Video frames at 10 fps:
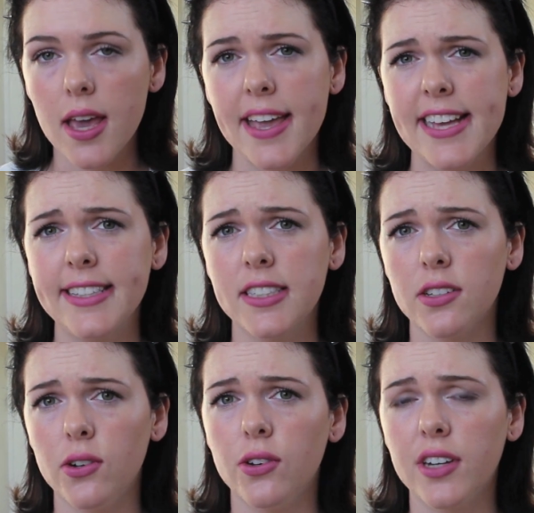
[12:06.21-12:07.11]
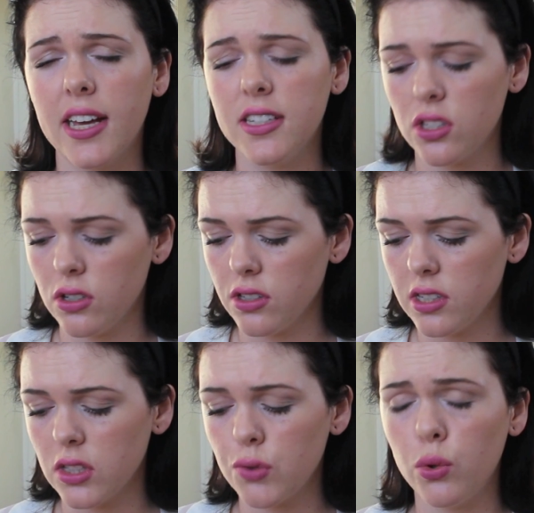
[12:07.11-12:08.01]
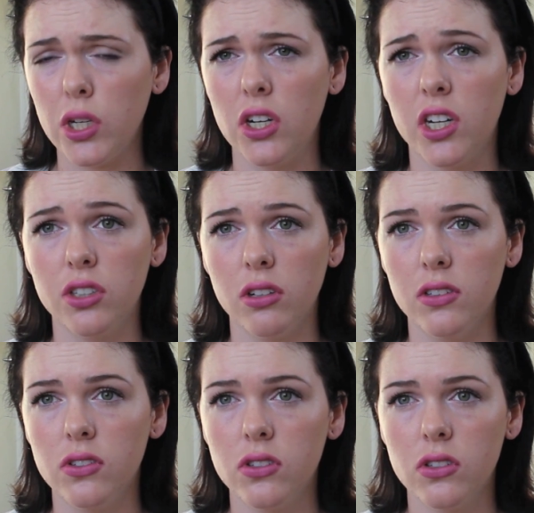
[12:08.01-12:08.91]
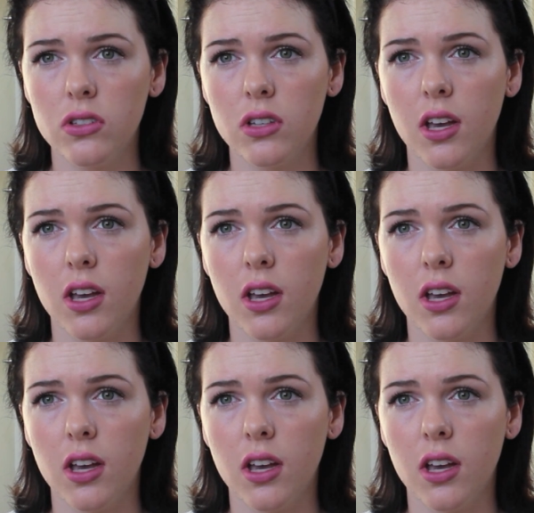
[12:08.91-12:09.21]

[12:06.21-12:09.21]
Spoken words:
and on ASOS it's $49.